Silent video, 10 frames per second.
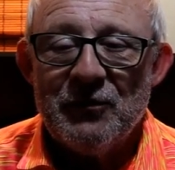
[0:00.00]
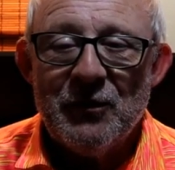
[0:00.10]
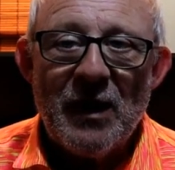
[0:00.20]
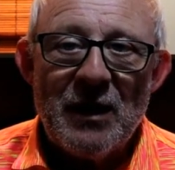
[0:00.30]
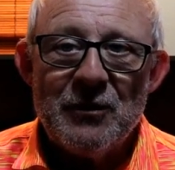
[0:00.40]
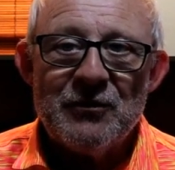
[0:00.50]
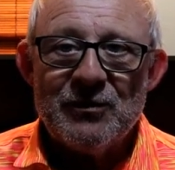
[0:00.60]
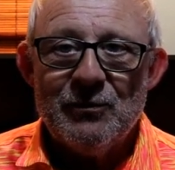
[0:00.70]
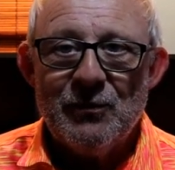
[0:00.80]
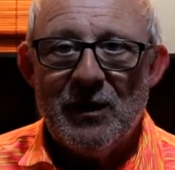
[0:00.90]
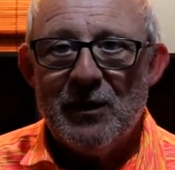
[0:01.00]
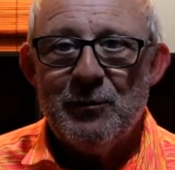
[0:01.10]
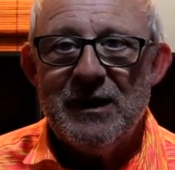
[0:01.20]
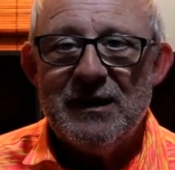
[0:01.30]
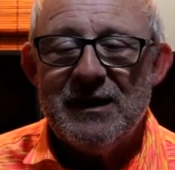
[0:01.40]
few errors while
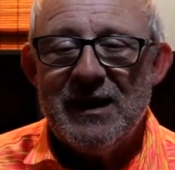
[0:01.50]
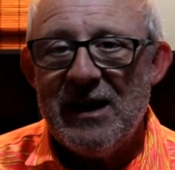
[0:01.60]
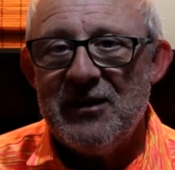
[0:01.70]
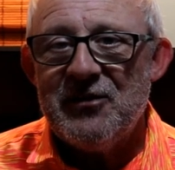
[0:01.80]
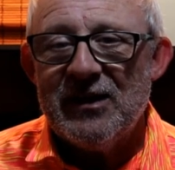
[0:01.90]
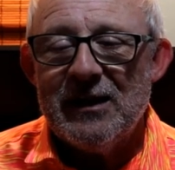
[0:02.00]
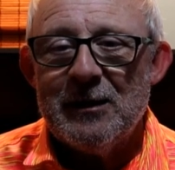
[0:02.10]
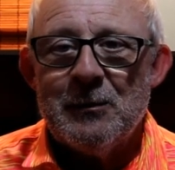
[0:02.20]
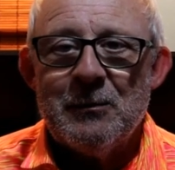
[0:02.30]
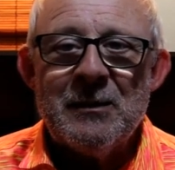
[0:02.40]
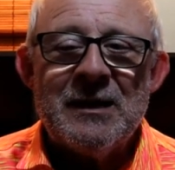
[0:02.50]
I've been editing it.